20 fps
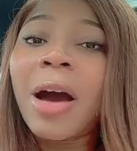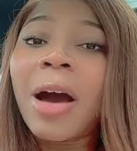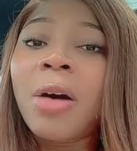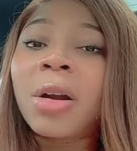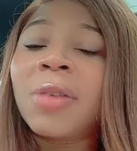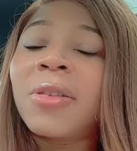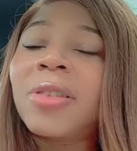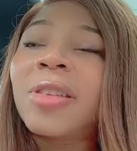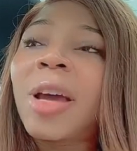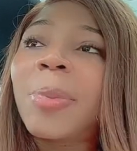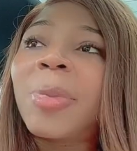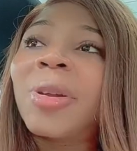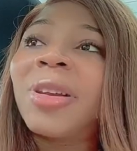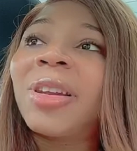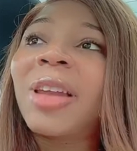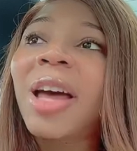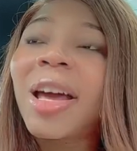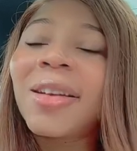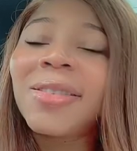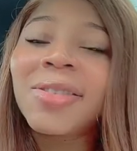out of the type of
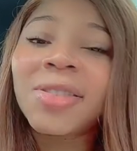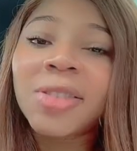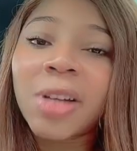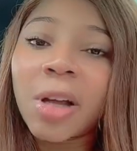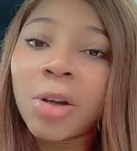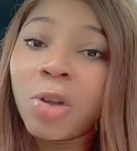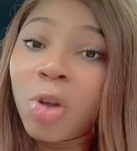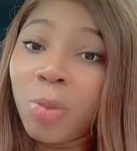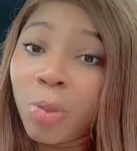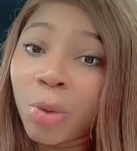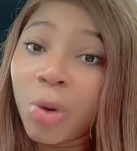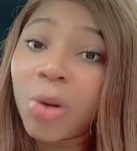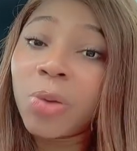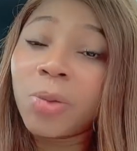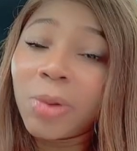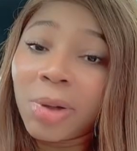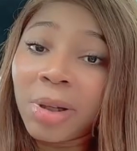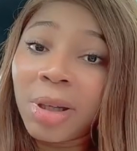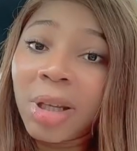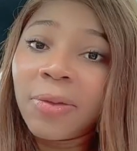lifestyle you both
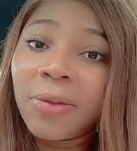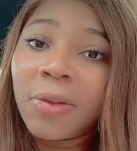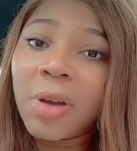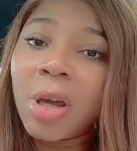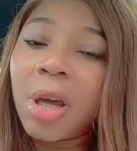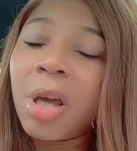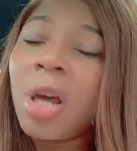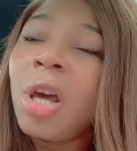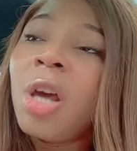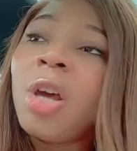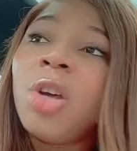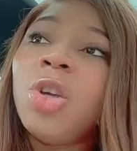were living.